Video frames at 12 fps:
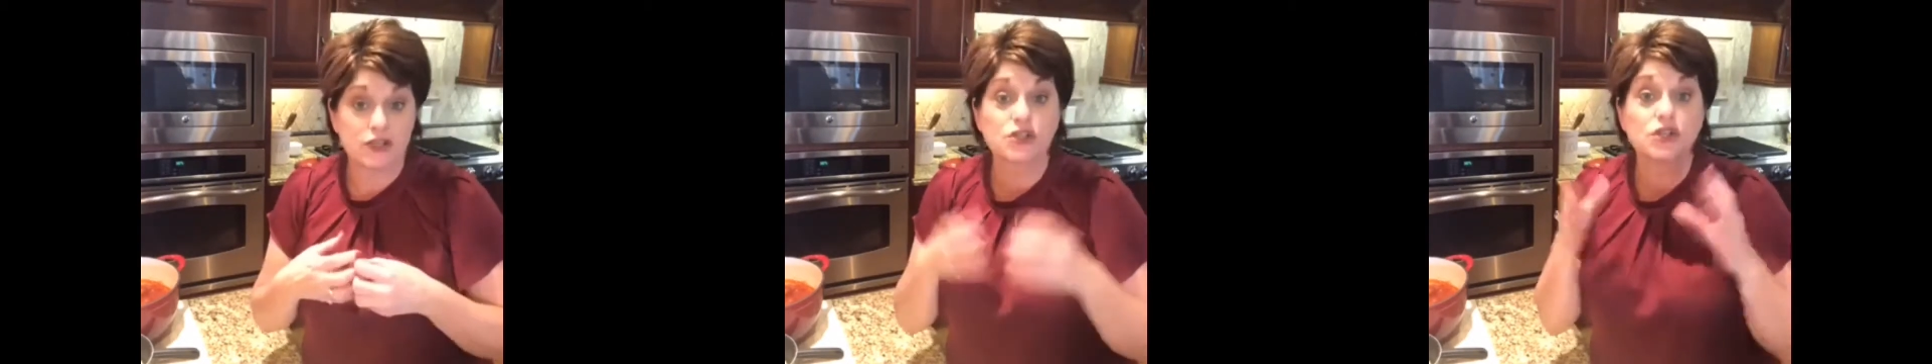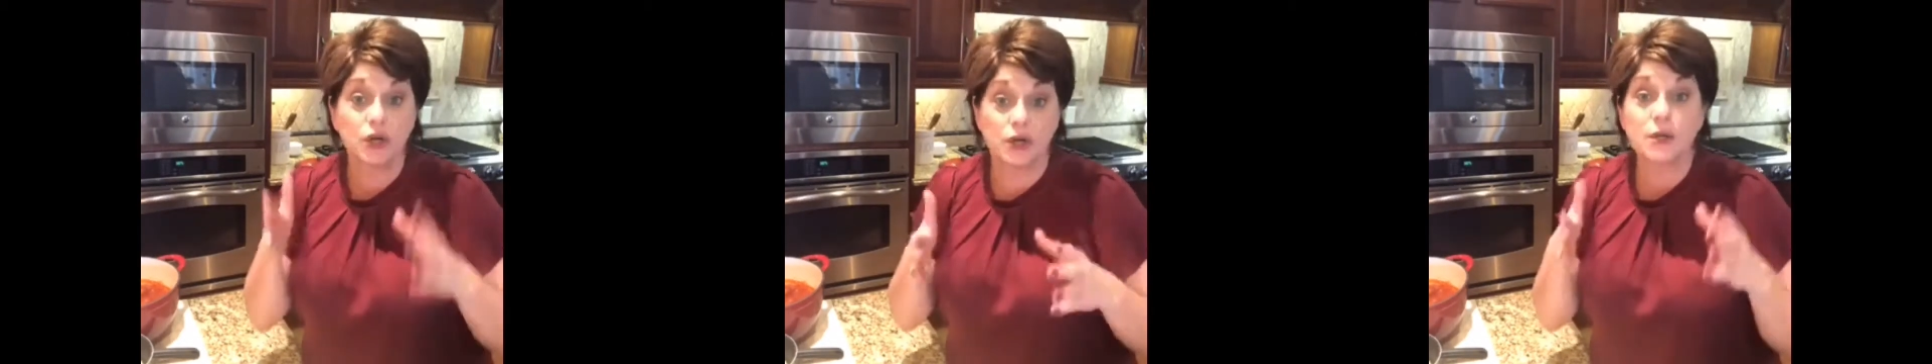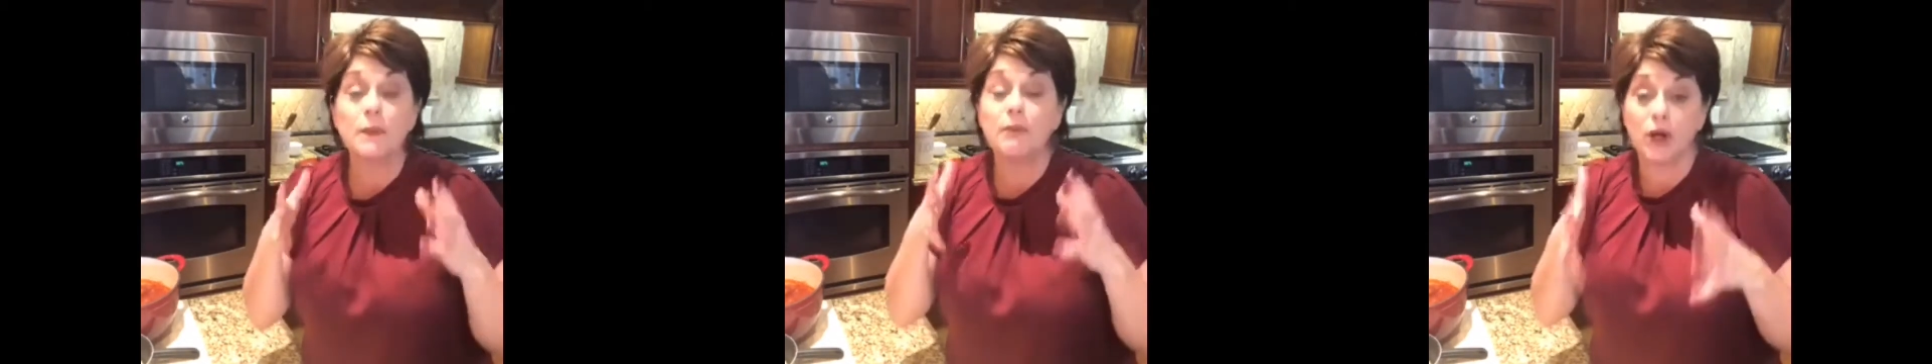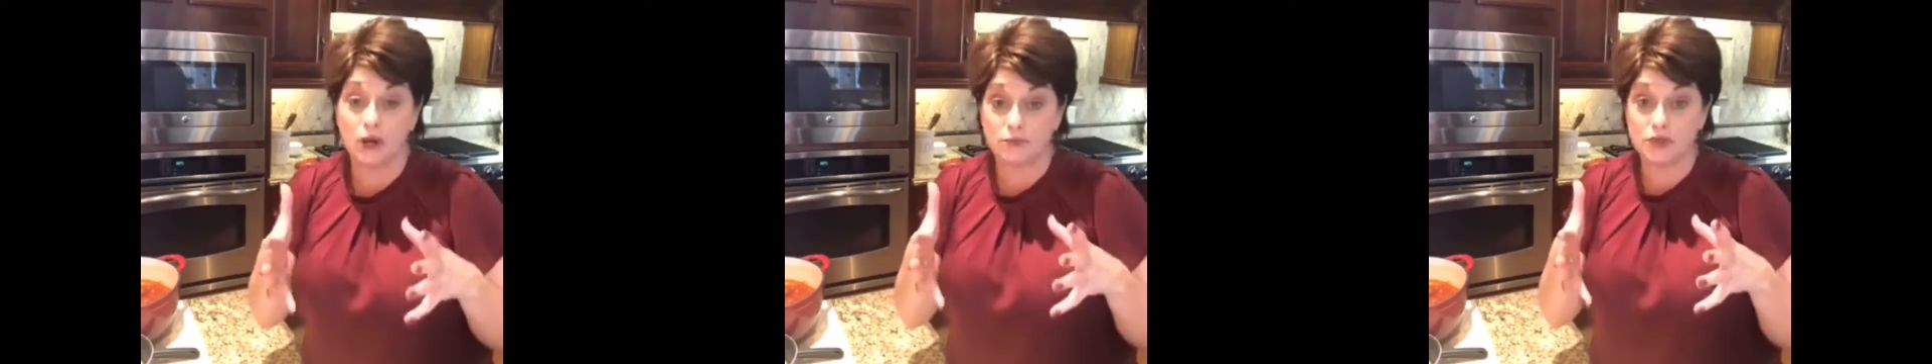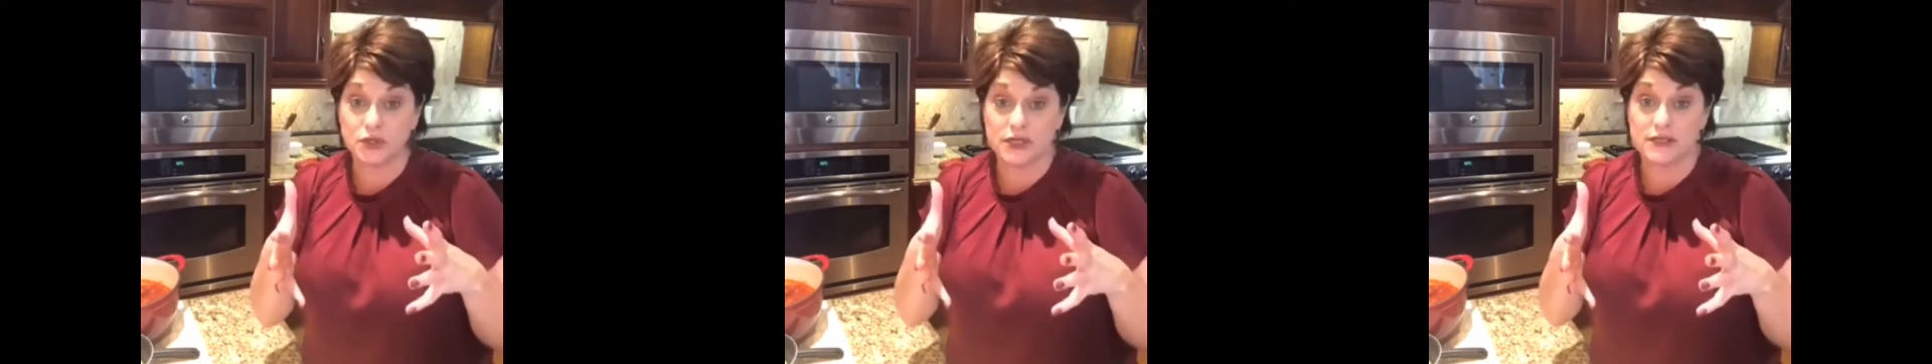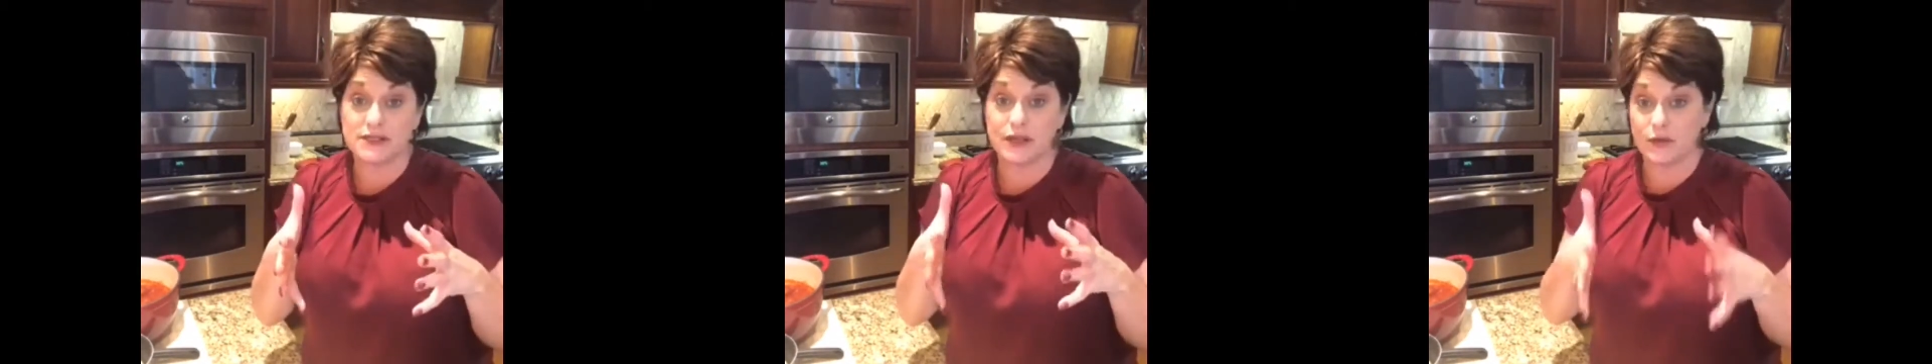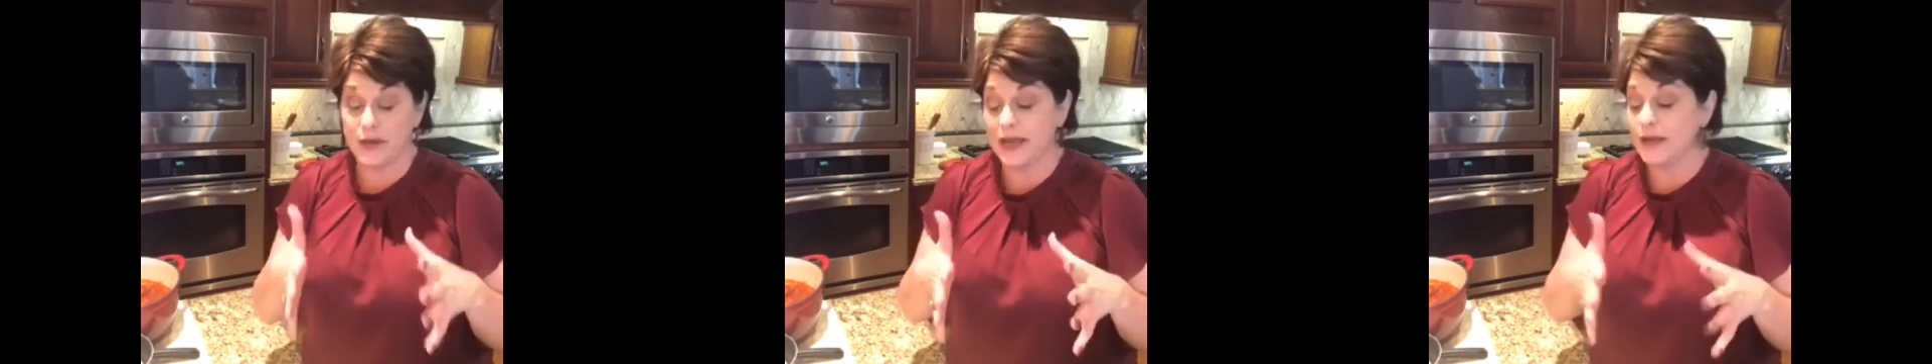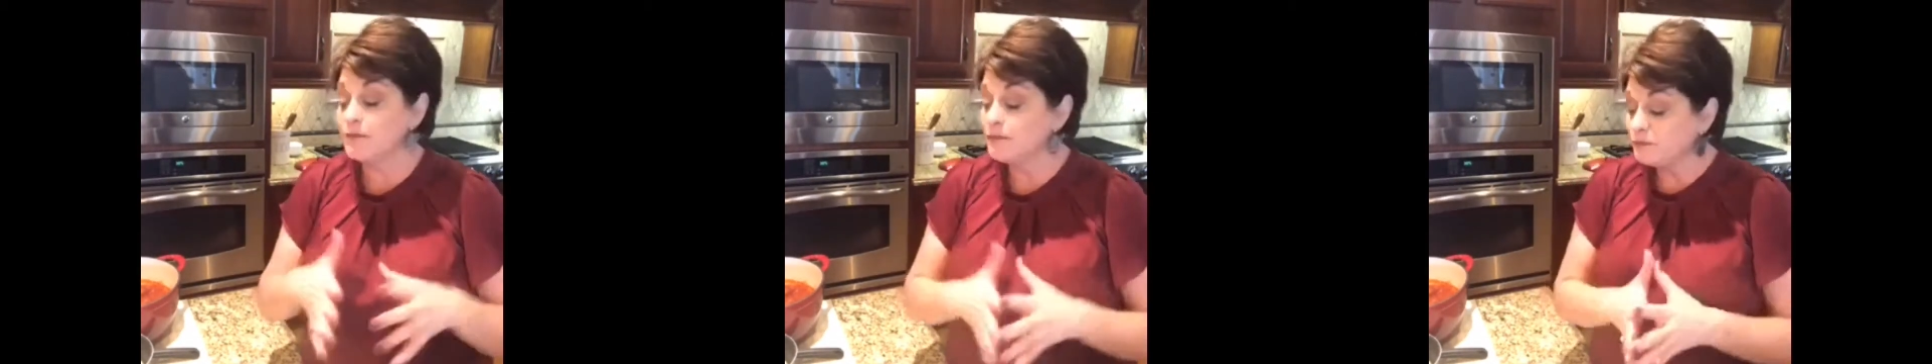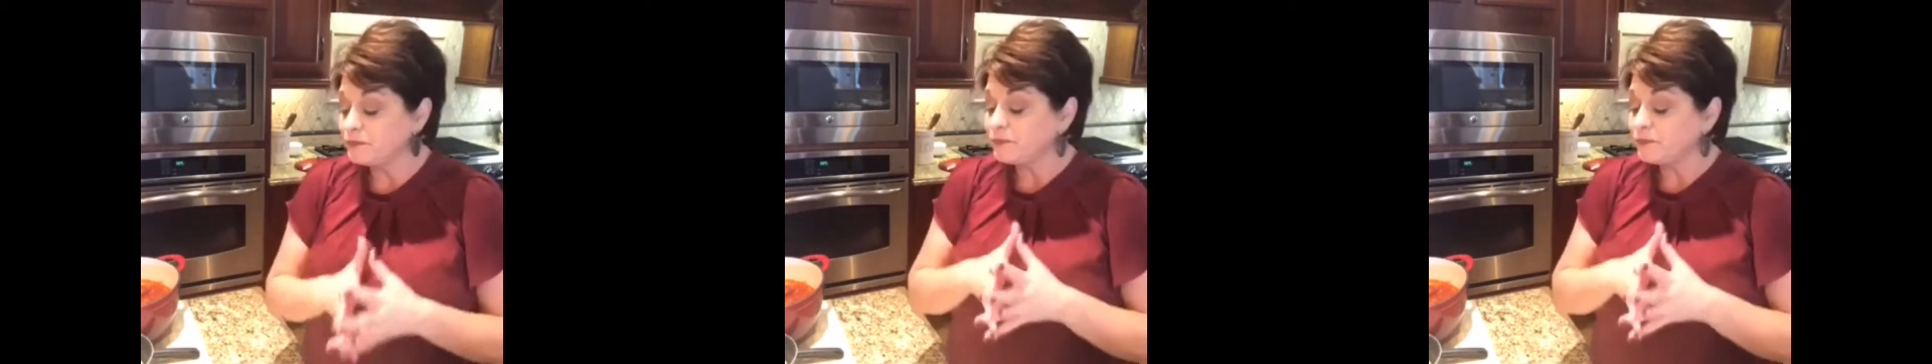certain palm trees, okay?